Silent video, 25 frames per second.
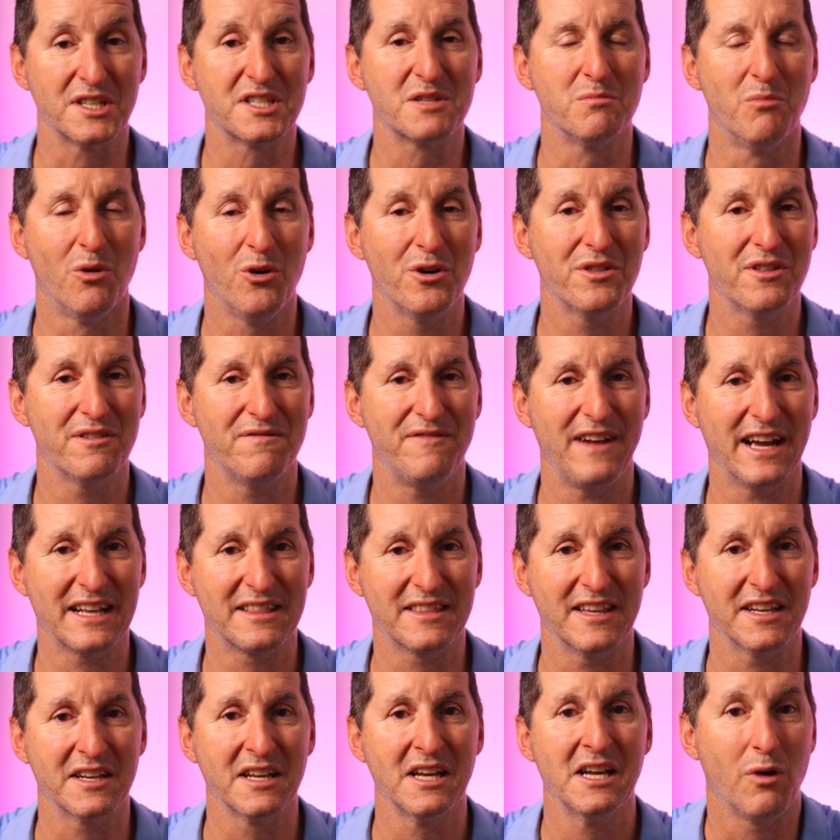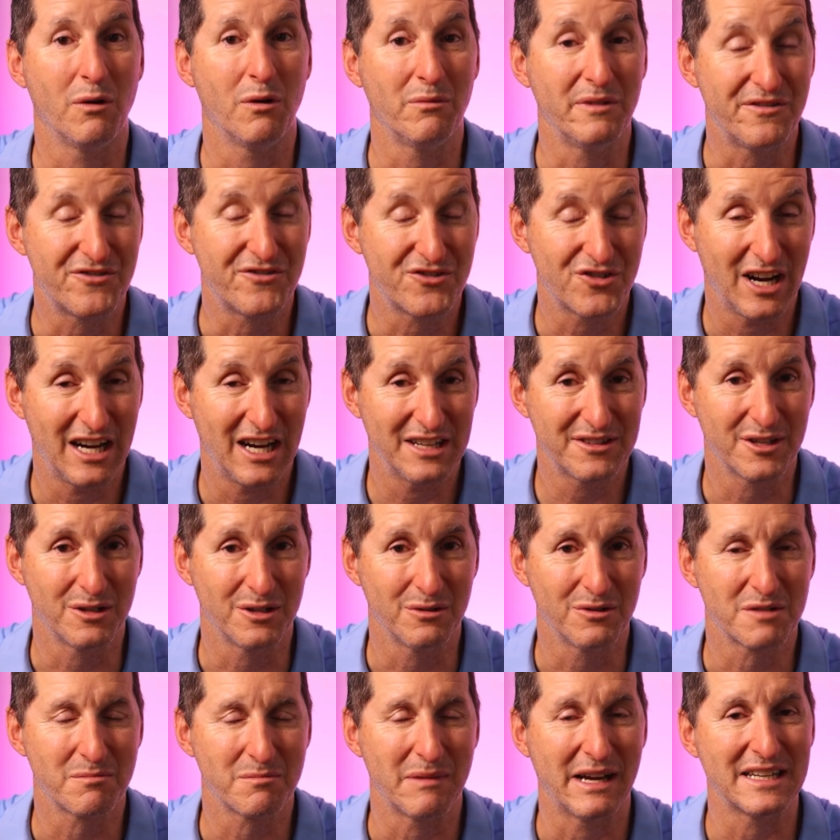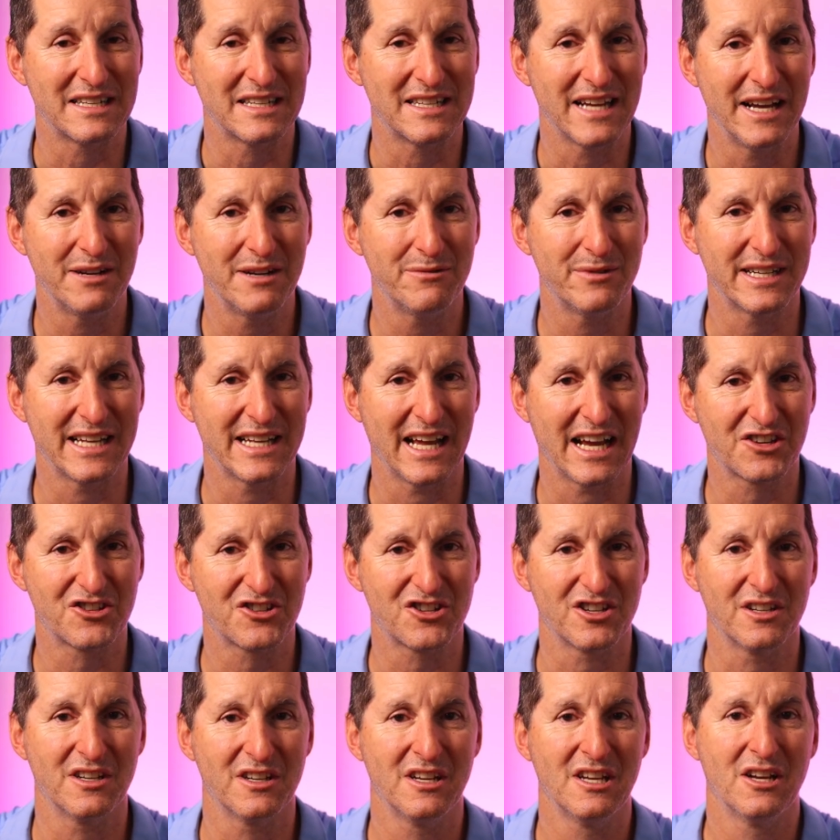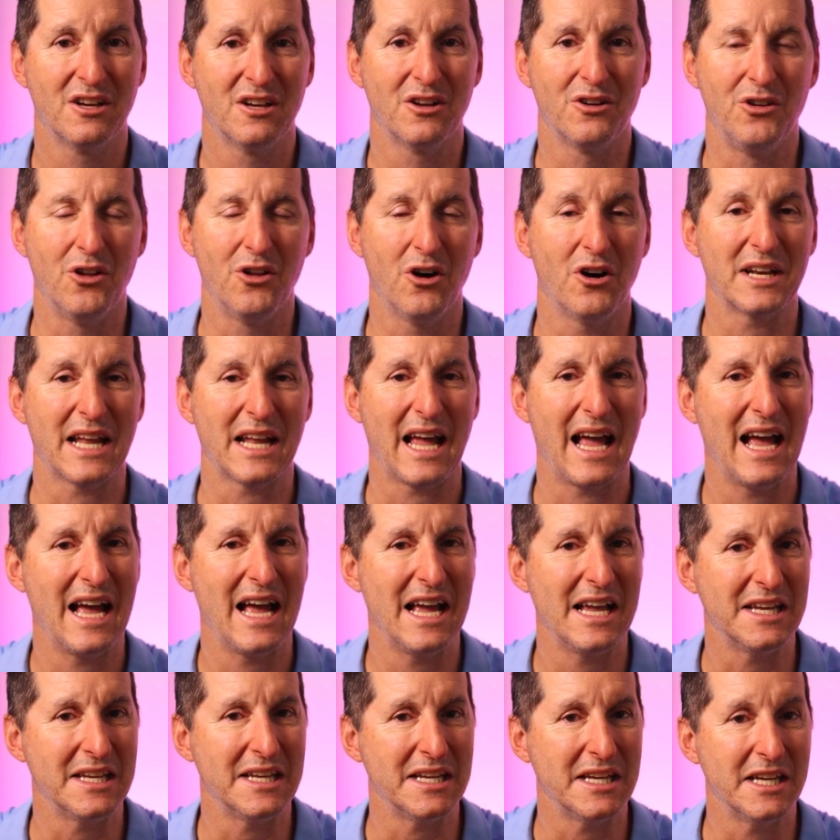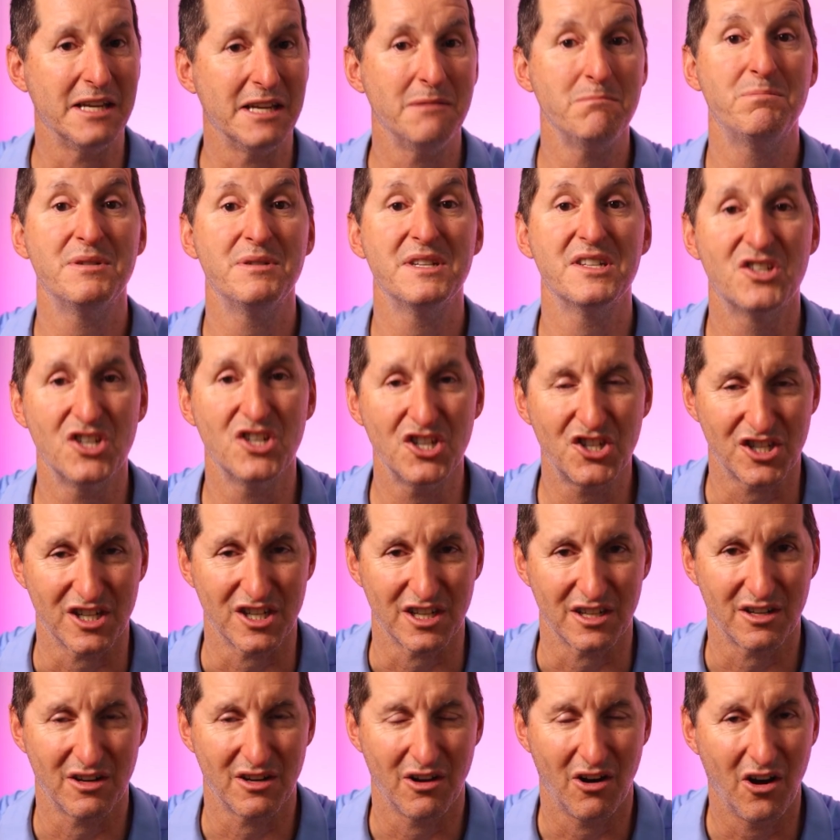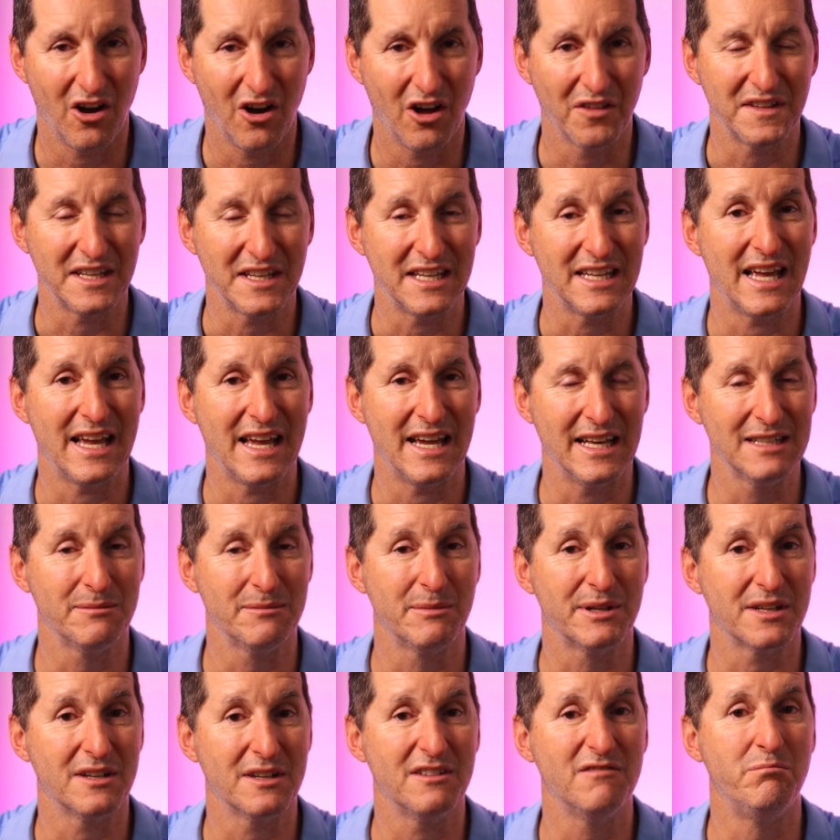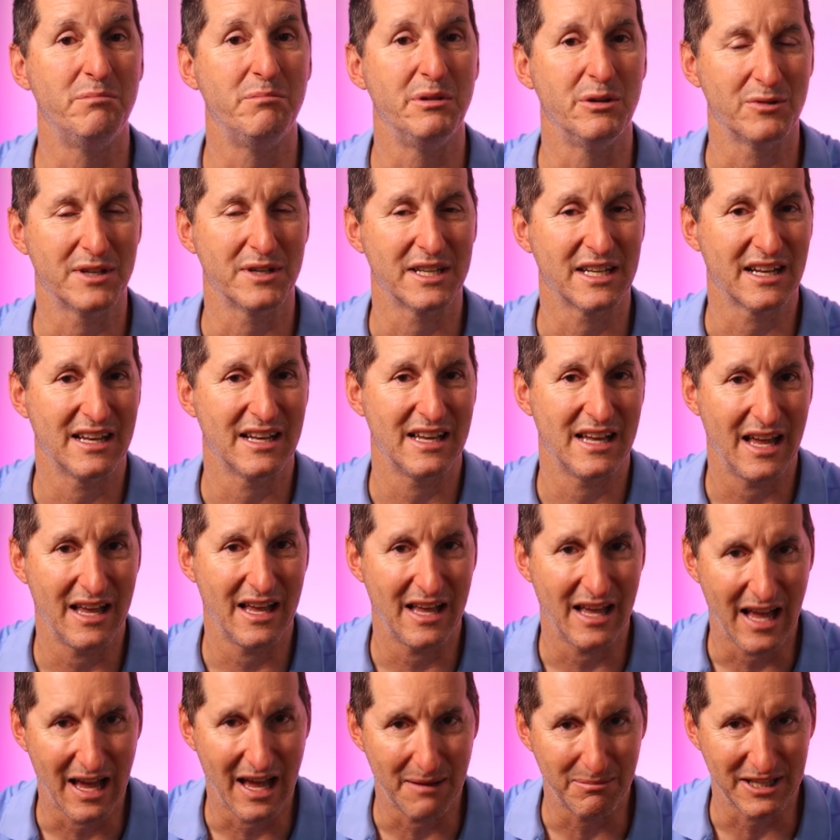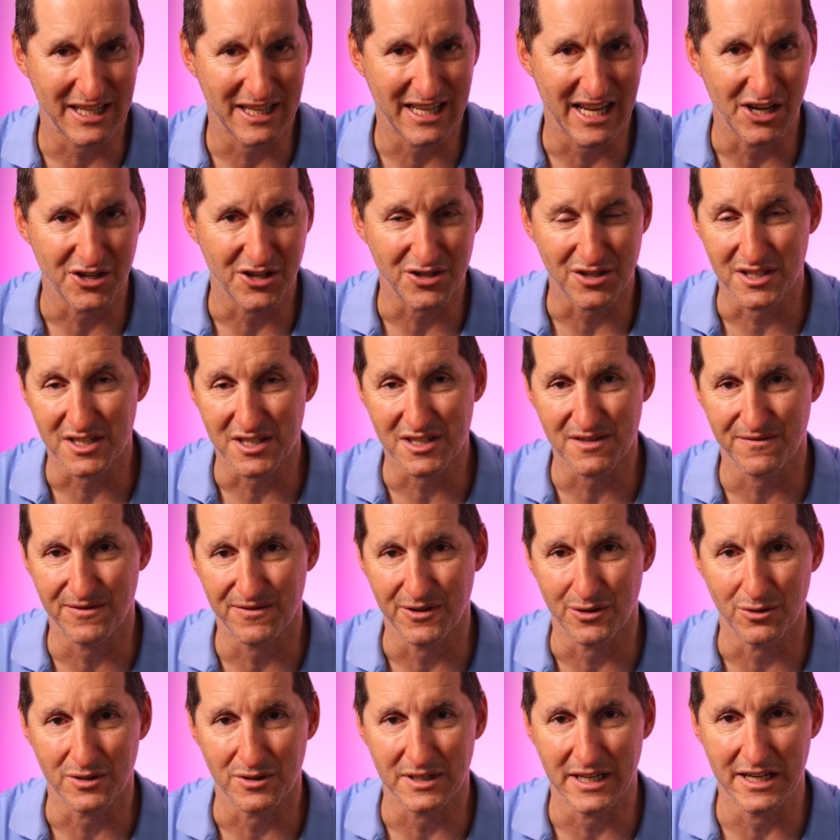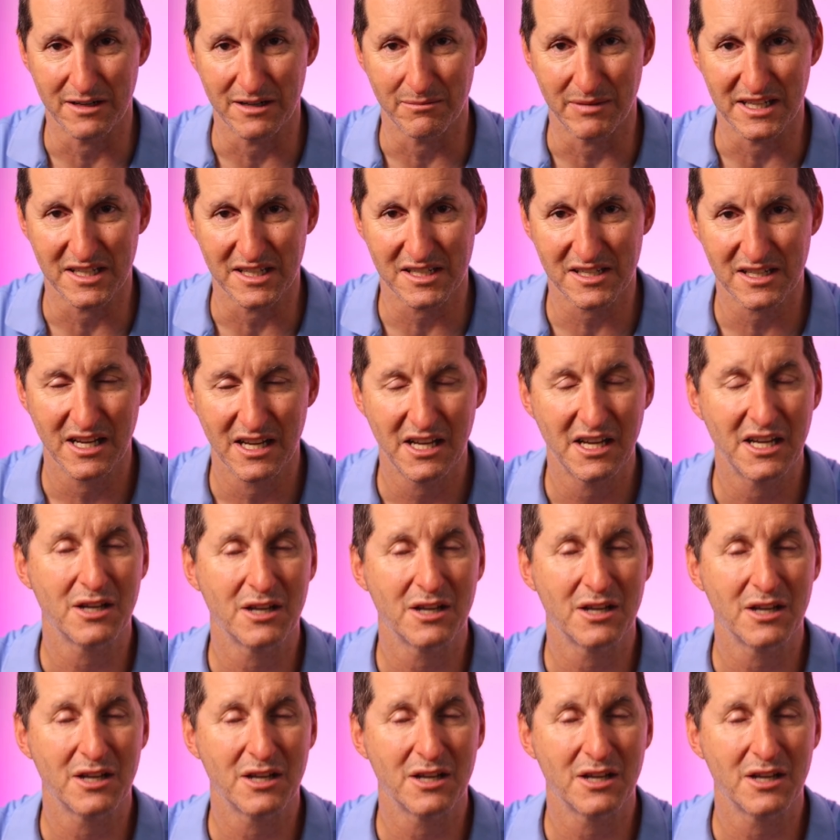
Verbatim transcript: It's more the fact that what we've tried to do is make data redaction not a imposition on the element of building applications for your database.